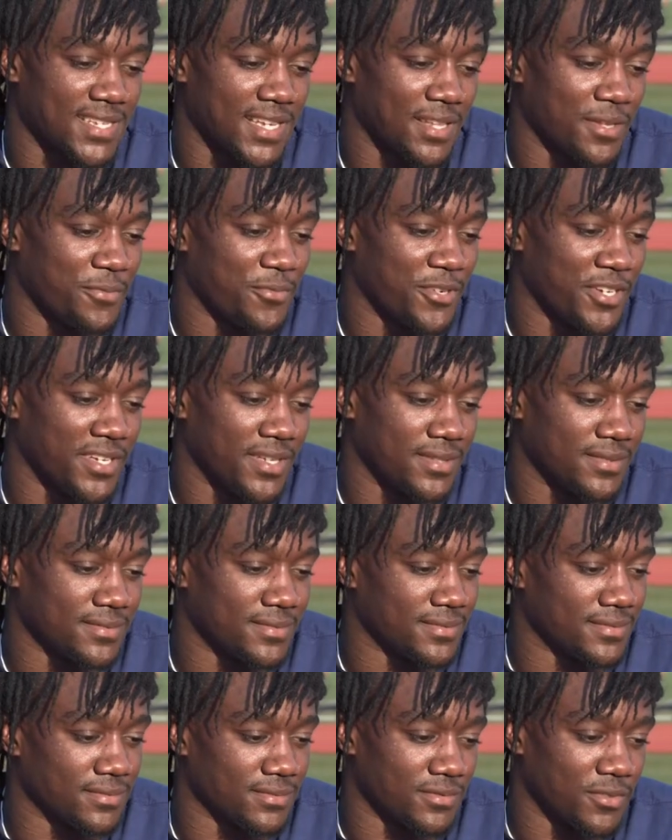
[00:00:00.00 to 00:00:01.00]
tell him what
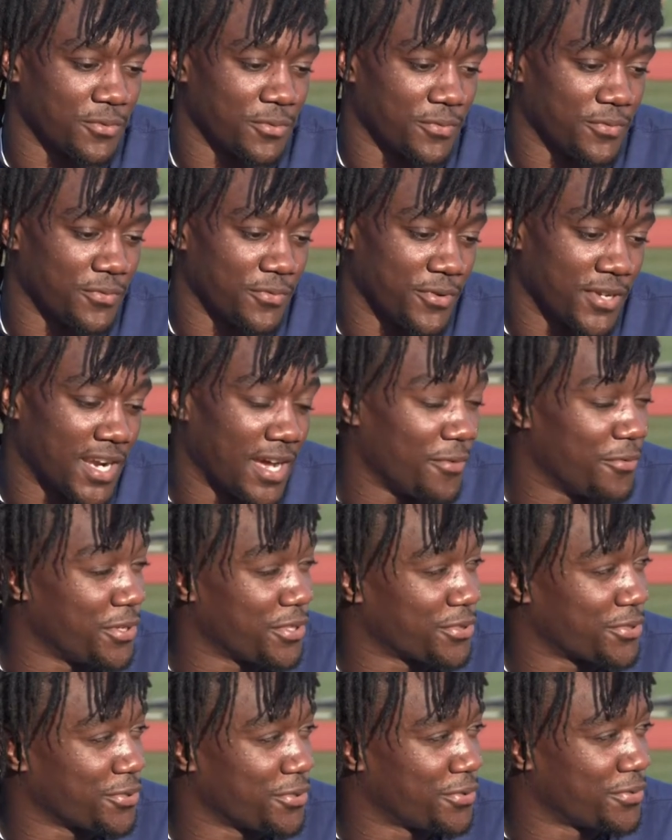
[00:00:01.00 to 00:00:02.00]
what I
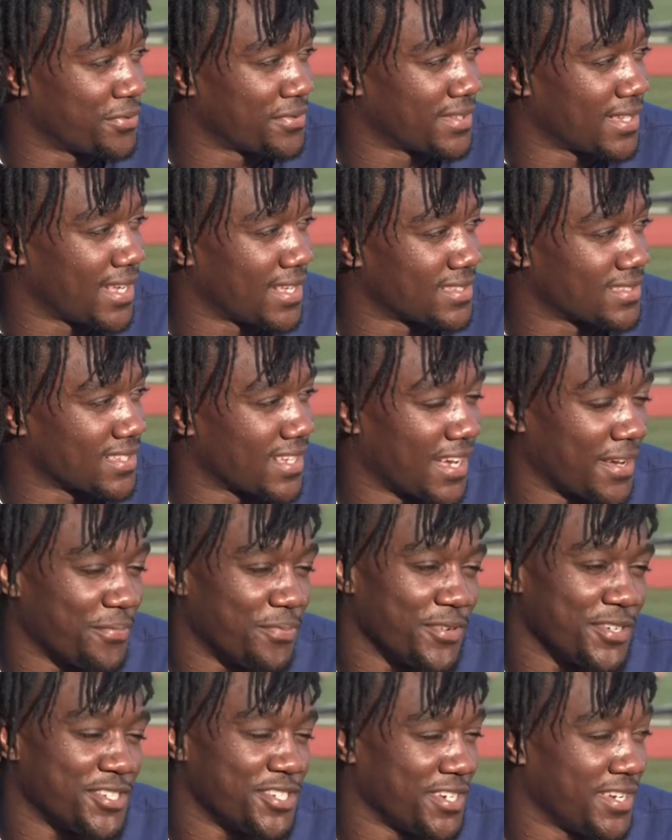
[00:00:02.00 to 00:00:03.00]
went through. As I
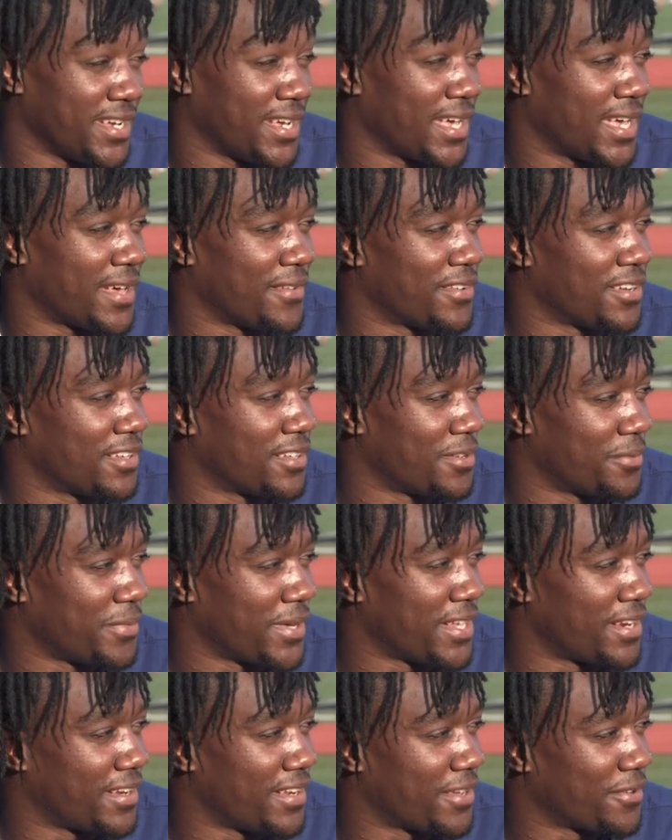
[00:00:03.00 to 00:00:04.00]
appreciate sure he'll have it a little
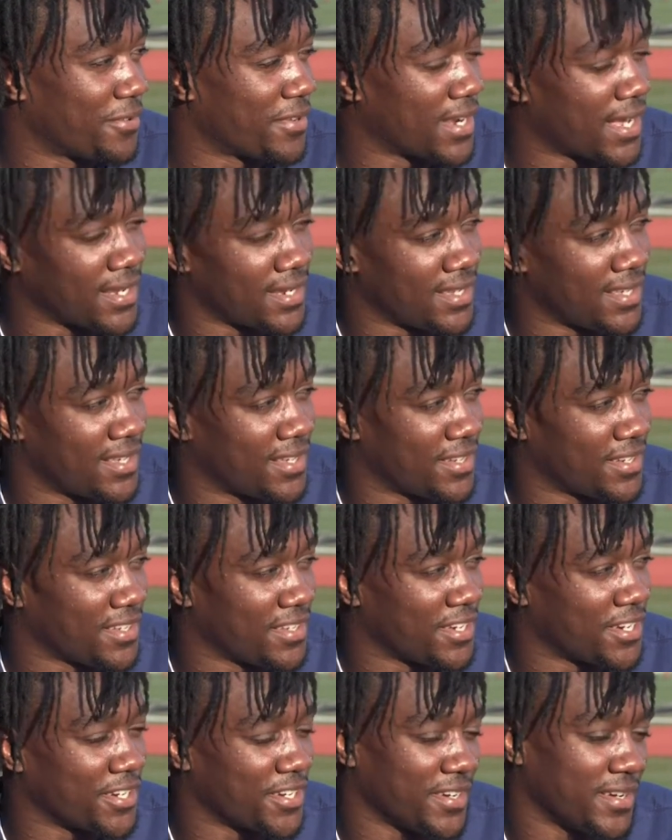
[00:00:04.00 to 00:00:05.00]
better than what I did
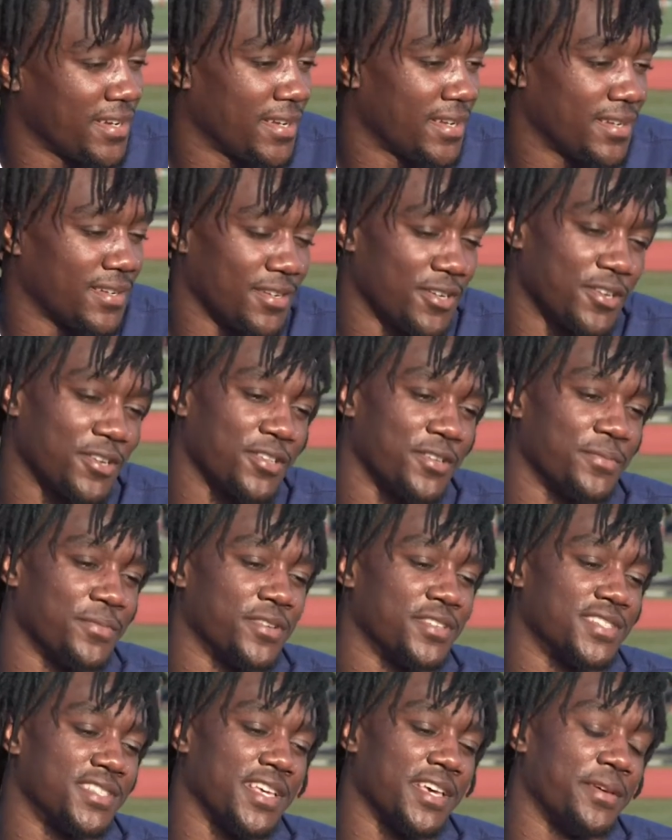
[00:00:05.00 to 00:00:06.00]
younger at
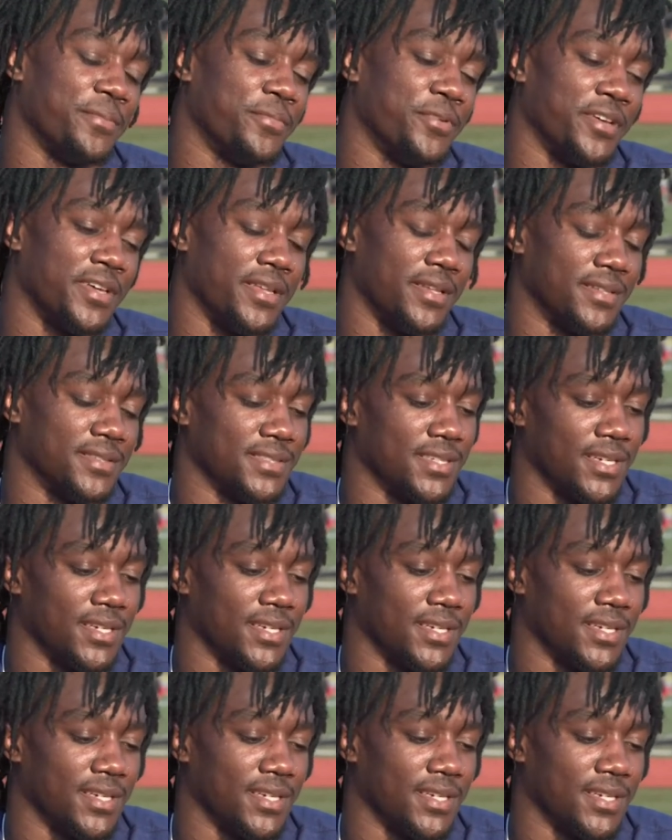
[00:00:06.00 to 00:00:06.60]
Oklahoma State, but